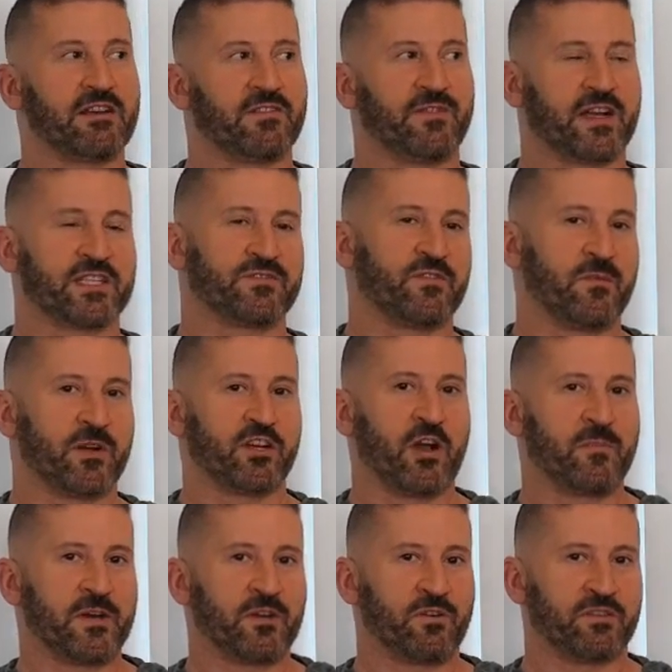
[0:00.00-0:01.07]
effects from a
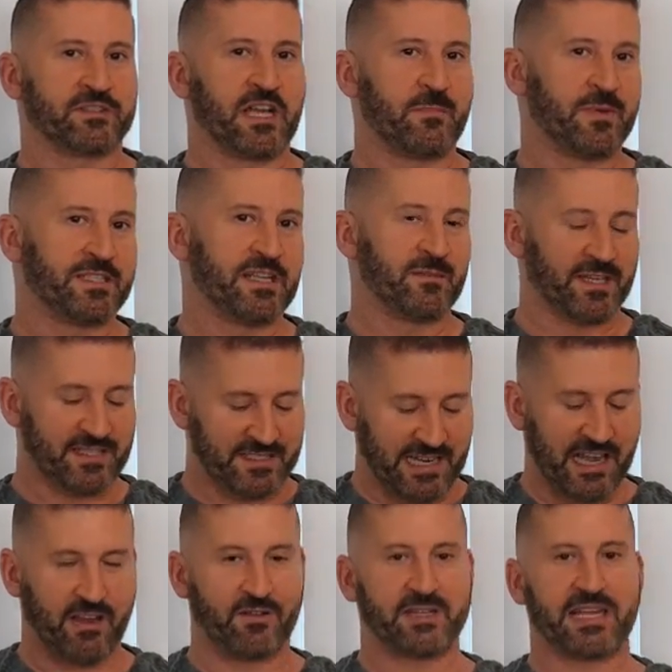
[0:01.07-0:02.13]
company called Epidemic
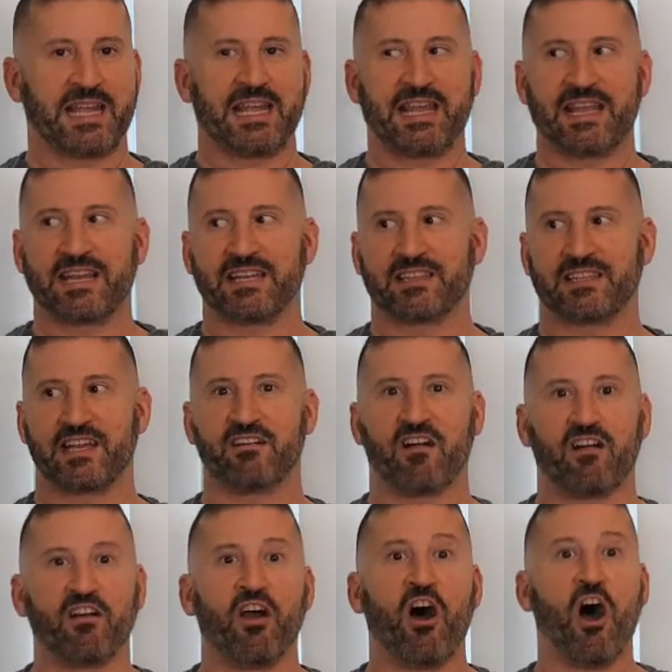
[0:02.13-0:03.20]
Sound, and there
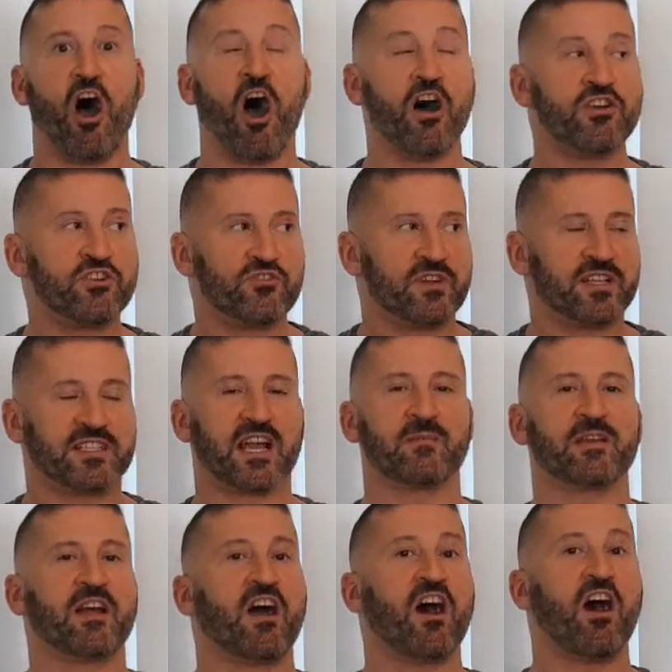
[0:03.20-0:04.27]
are hundreds
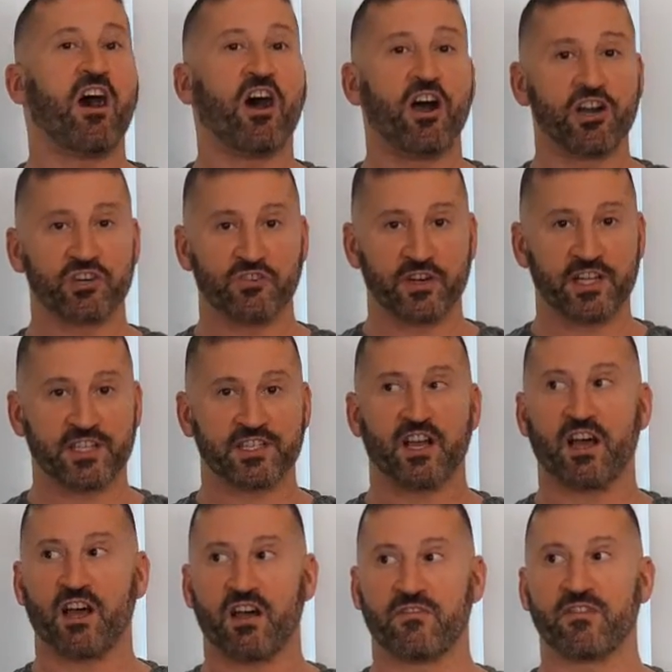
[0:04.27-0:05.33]

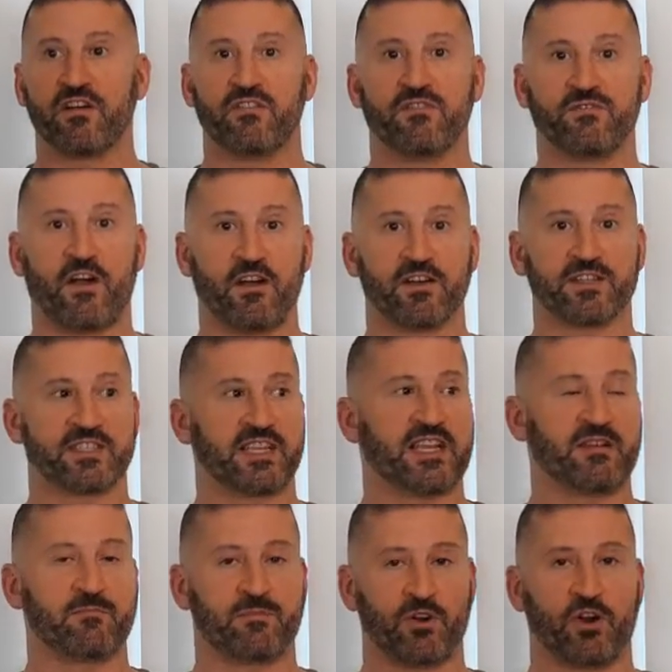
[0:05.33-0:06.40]
of farts
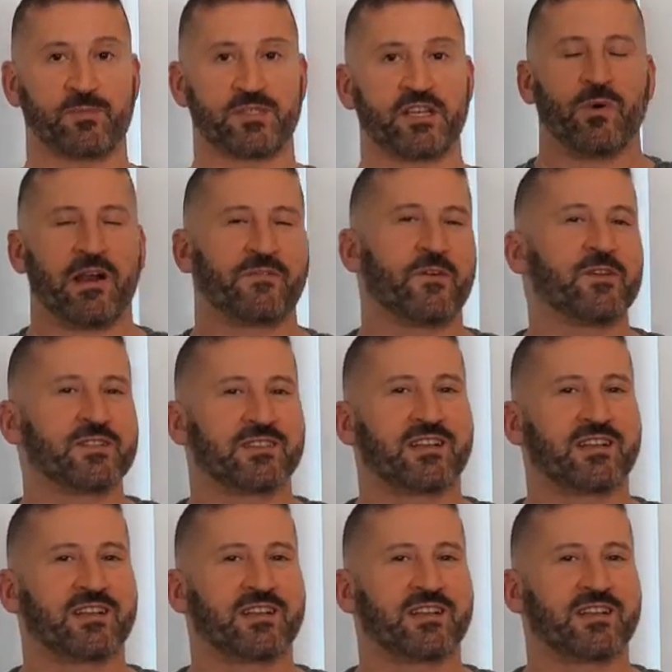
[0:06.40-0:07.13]
and burps. When I first